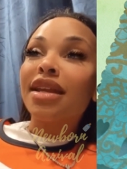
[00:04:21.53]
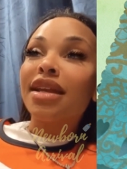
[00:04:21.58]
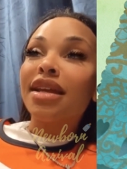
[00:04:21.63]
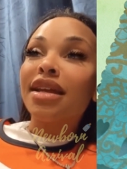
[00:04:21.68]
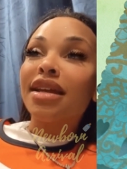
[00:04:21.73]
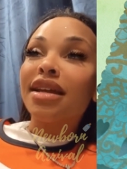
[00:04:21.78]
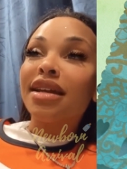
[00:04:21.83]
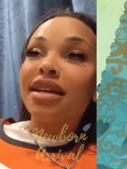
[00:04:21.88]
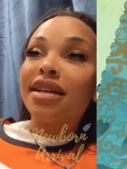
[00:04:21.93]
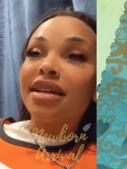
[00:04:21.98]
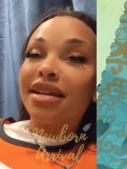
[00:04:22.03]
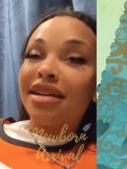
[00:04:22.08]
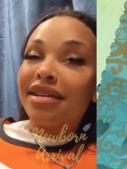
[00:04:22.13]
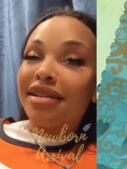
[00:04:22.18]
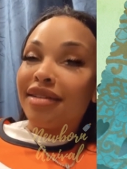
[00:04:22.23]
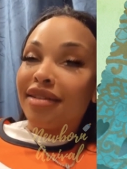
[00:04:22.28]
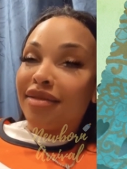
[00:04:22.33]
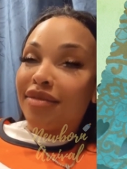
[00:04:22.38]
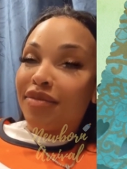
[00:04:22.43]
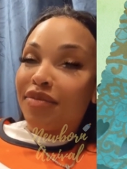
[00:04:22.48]
A real
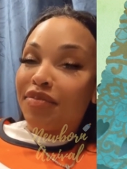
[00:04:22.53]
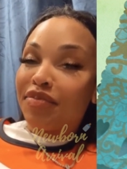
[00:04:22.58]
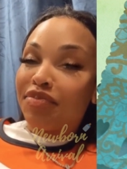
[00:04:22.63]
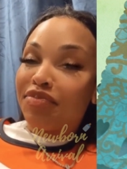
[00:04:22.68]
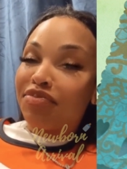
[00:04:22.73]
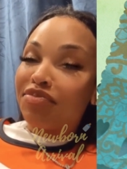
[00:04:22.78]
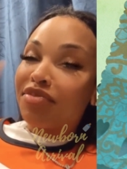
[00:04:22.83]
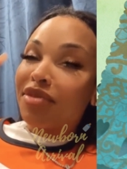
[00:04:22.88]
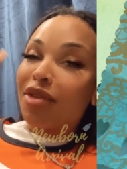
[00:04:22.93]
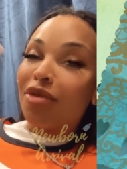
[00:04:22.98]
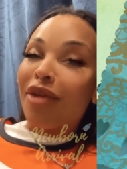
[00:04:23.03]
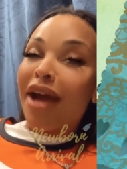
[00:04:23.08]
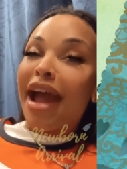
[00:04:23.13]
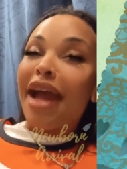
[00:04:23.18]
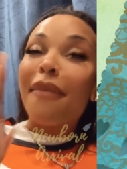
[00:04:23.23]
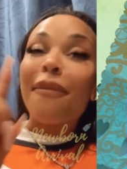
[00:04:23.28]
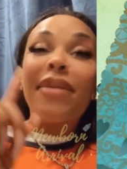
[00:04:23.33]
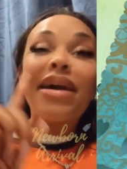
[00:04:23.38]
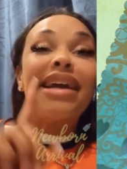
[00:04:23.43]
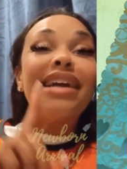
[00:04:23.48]
mother and wife. Right.
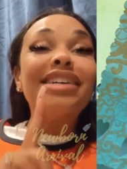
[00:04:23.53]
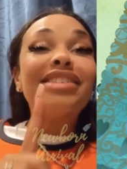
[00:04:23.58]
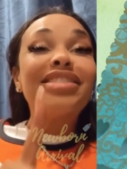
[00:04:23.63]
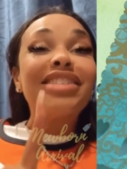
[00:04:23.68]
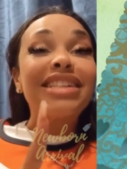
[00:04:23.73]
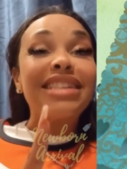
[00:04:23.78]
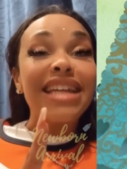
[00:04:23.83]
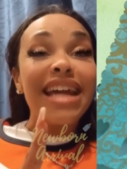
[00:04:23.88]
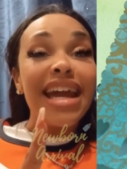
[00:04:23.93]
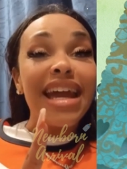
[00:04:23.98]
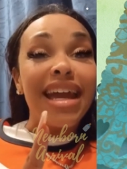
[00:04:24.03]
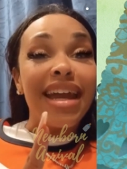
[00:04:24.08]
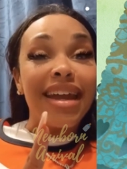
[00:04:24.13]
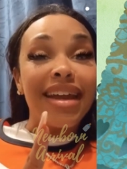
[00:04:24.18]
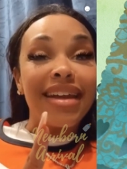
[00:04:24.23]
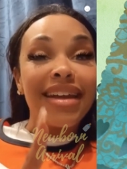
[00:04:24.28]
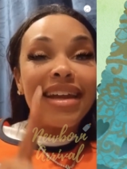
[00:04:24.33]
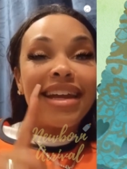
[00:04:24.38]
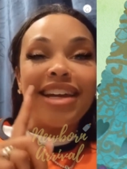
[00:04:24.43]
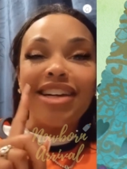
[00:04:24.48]
But here's the thing.
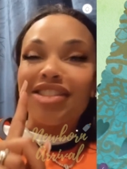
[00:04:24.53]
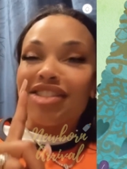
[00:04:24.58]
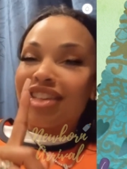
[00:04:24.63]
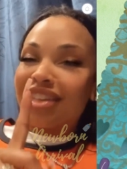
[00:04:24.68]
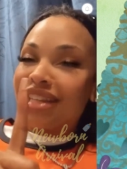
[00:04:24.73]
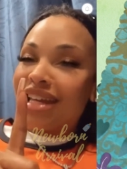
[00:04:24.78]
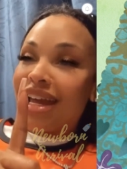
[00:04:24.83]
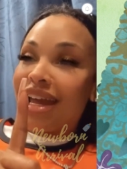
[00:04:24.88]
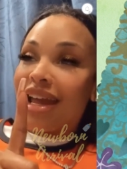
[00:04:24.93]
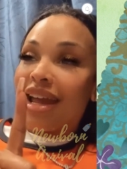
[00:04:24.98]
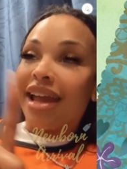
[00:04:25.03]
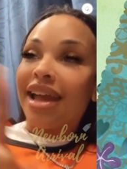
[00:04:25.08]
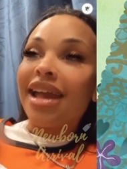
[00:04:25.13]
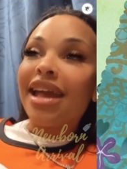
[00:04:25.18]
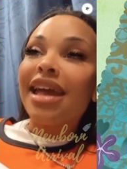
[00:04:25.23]
Here's the thing.